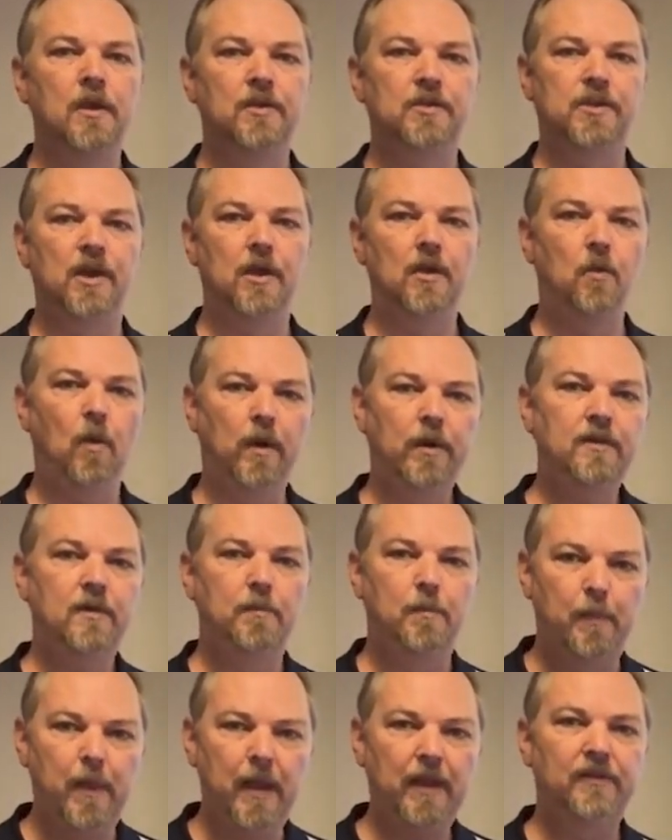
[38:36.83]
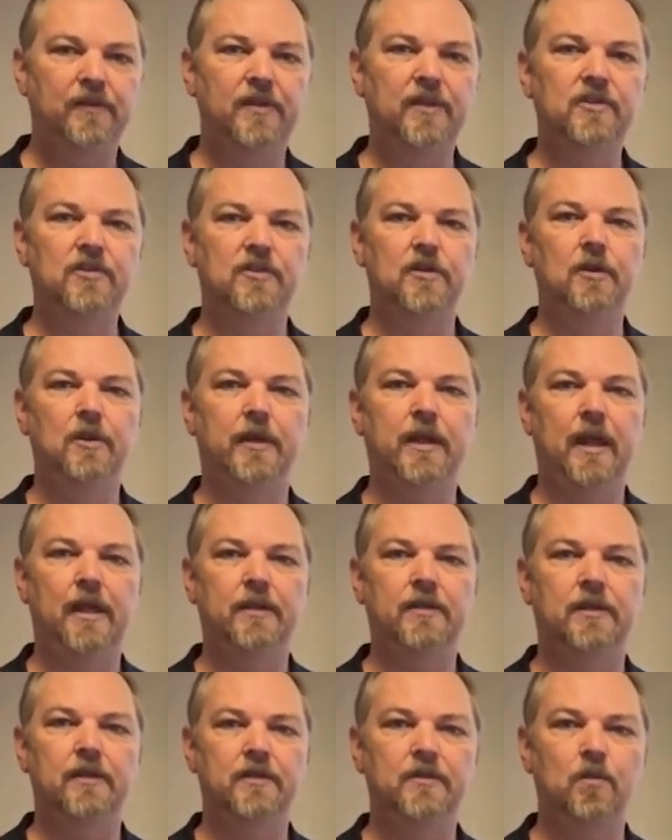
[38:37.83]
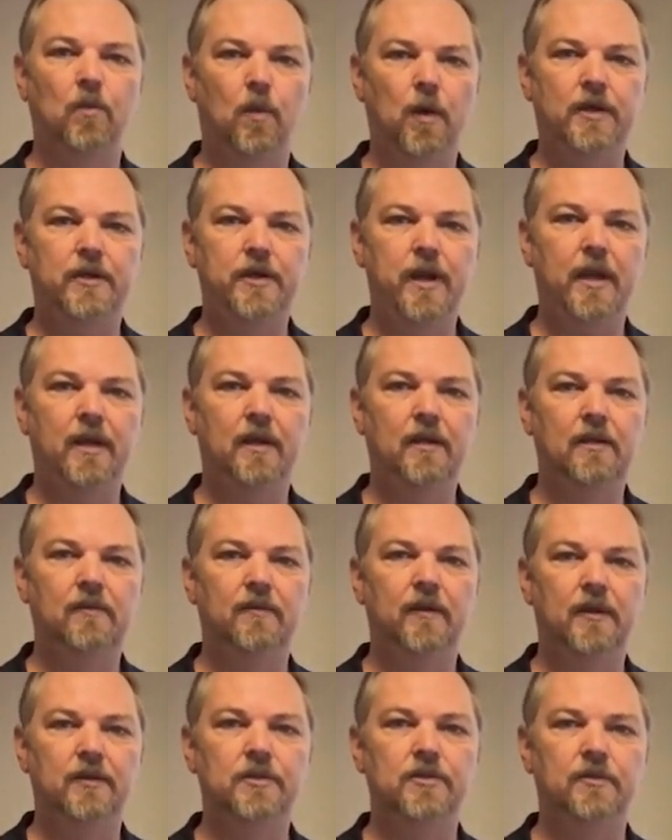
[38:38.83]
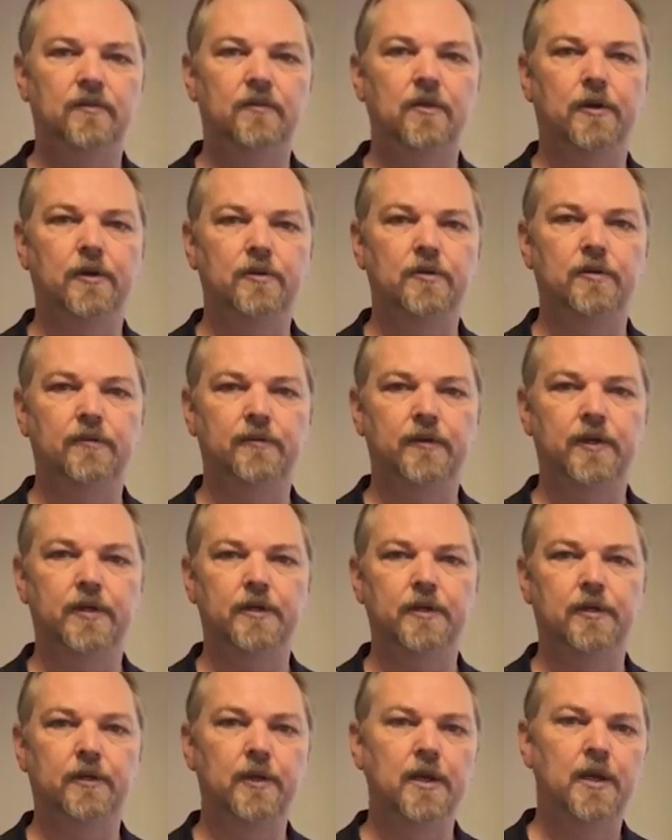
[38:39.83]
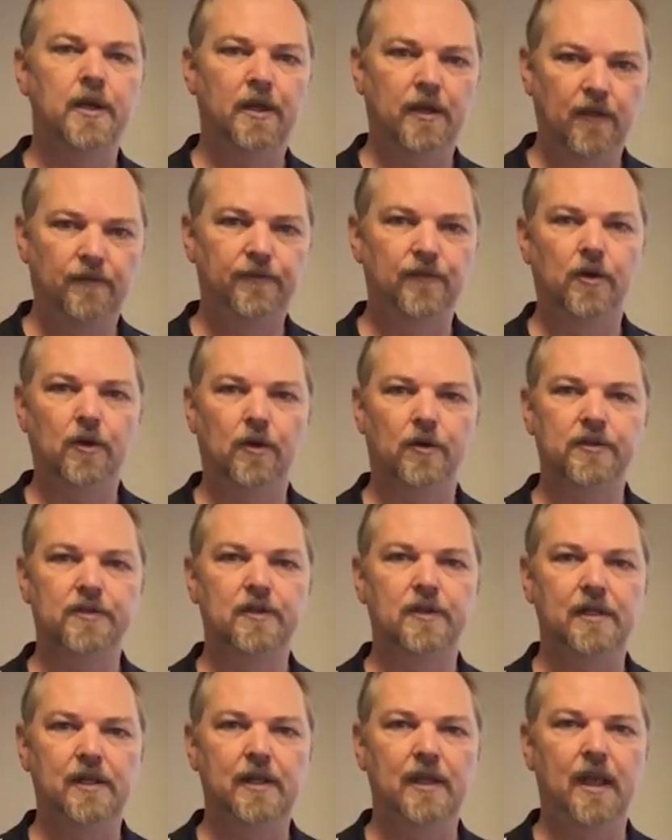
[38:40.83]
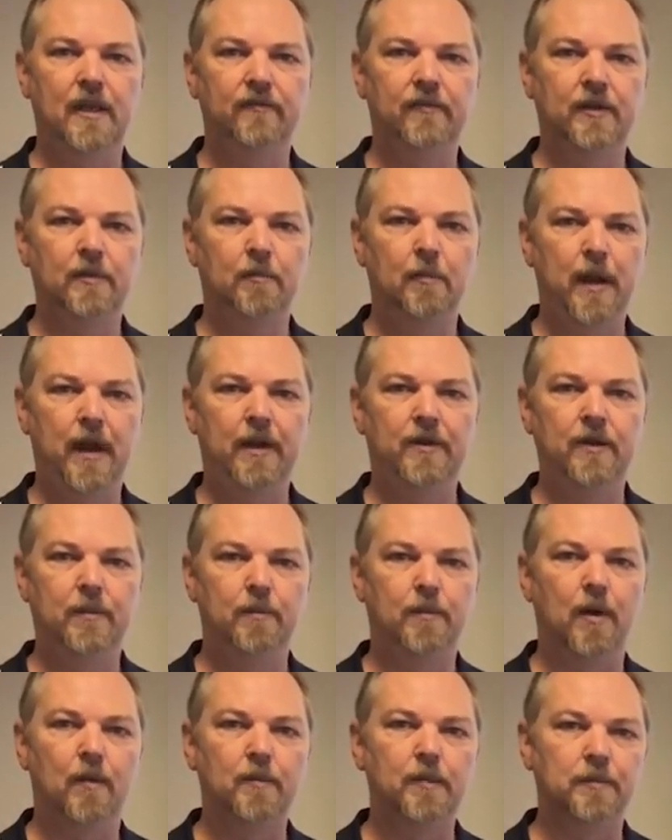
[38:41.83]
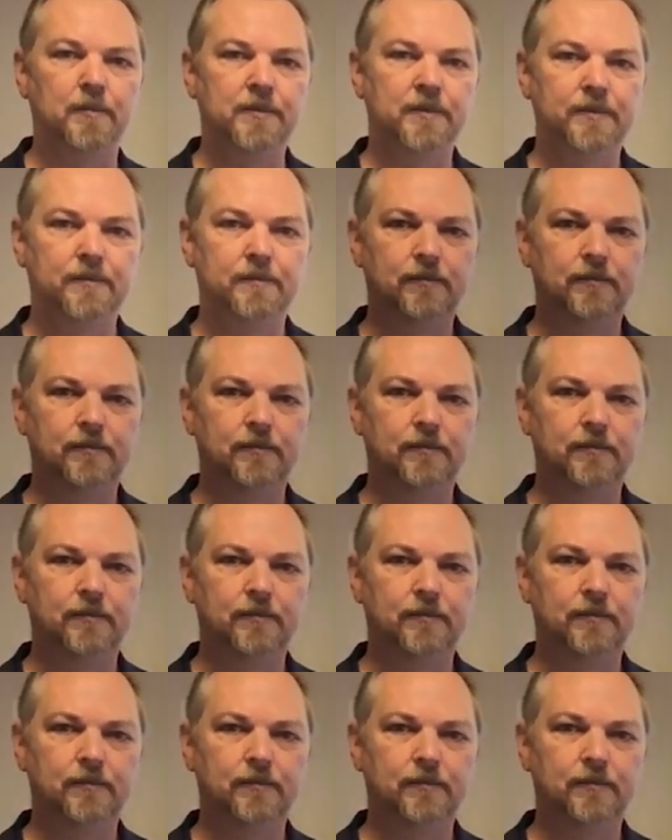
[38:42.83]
So one of the big things to look at is what tracking device you've got on your vehicle if you're constantly having battery problems.